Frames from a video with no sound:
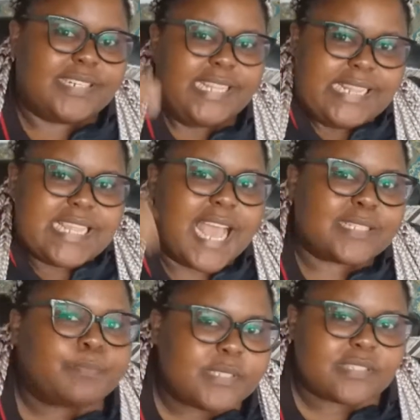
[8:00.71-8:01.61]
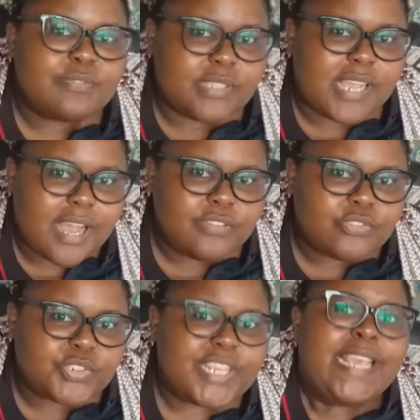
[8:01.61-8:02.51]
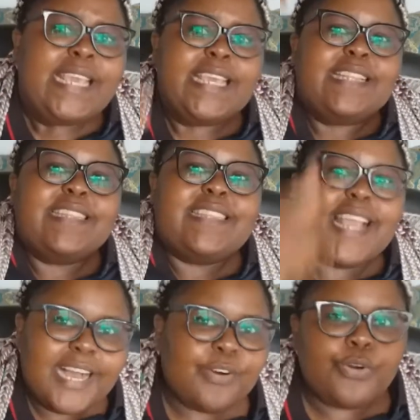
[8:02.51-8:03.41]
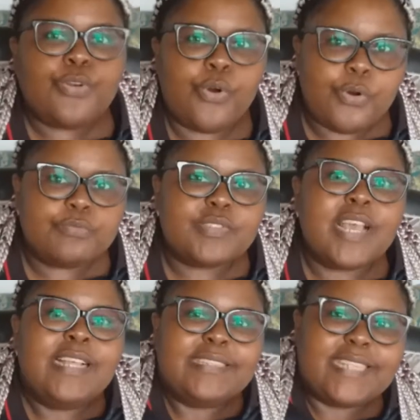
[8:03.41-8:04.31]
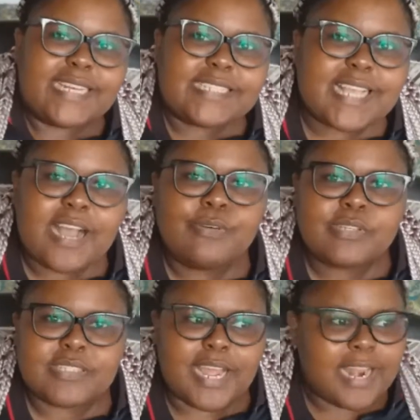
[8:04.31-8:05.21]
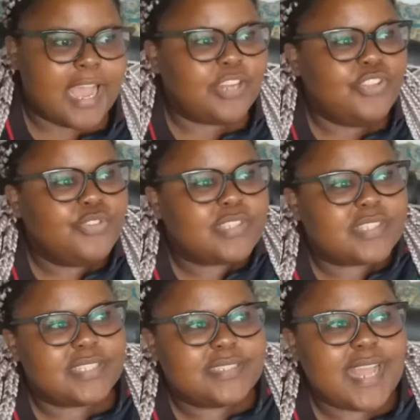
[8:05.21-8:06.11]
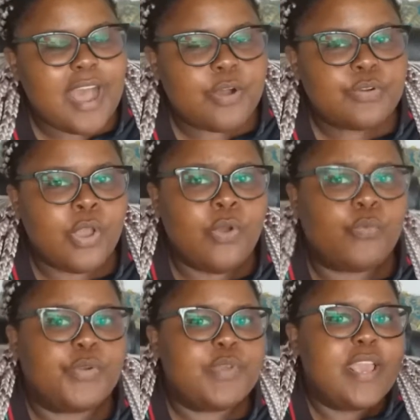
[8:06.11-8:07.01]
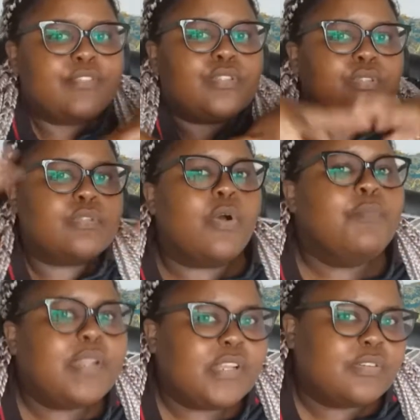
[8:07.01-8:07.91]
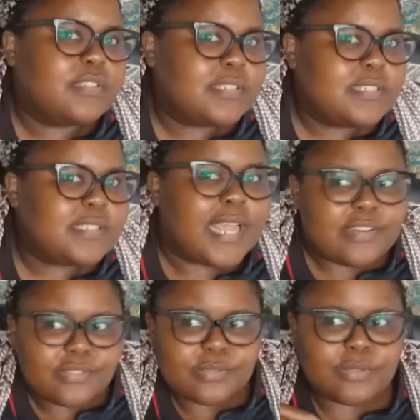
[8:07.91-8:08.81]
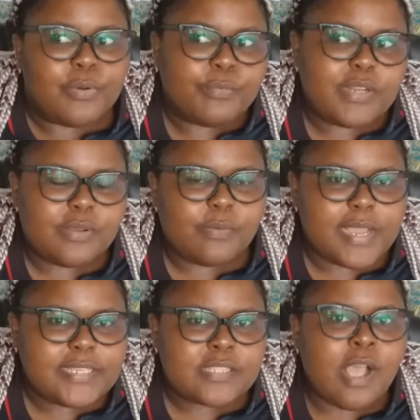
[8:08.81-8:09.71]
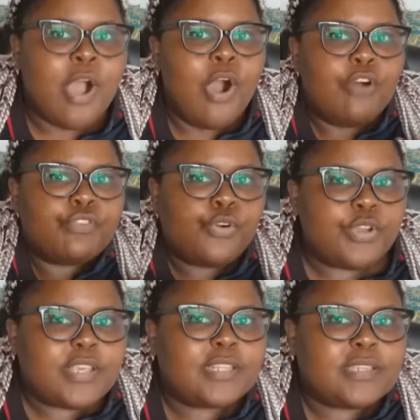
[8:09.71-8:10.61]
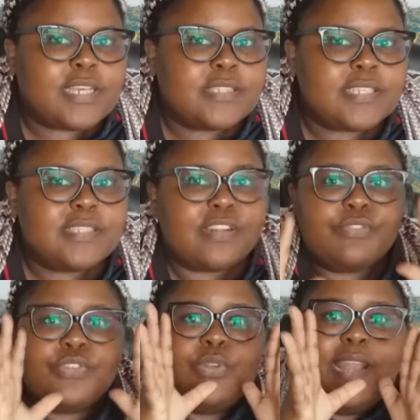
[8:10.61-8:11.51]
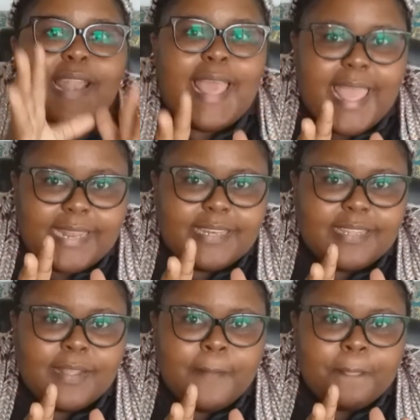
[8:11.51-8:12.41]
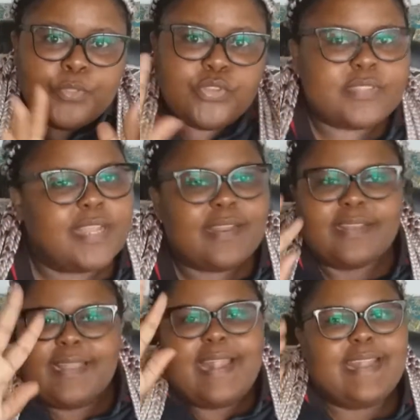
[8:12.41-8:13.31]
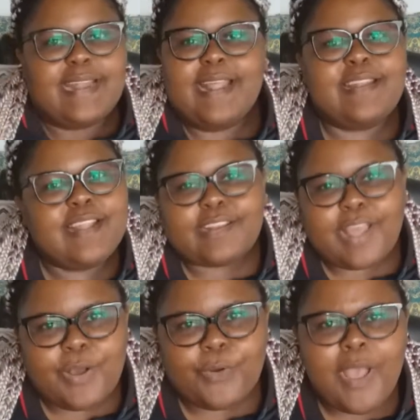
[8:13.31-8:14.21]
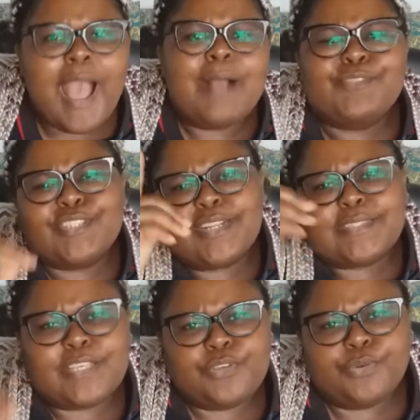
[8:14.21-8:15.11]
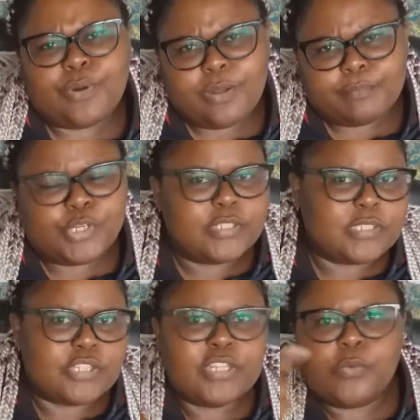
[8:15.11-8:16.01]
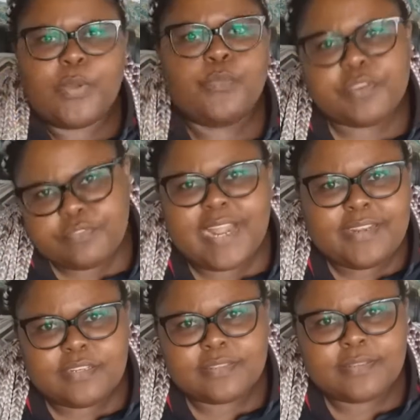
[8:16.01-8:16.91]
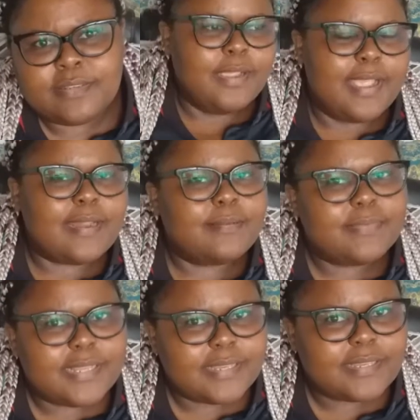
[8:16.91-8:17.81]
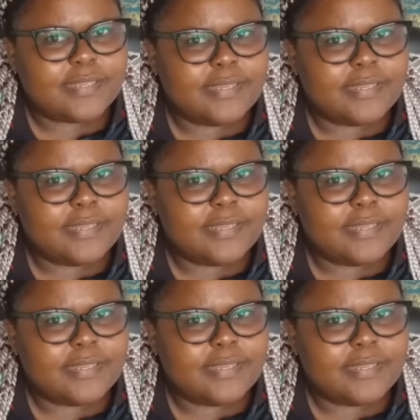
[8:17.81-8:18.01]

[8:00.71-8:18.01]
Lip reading: in their specific country, in their own homes, that is how it's done. How do you sit down when we have so many cuisines and so many ways of cooking things? Instead of you to learn, you said, no, I'm just gonna say you're wrong because it's not the way we've done it. And I'm like,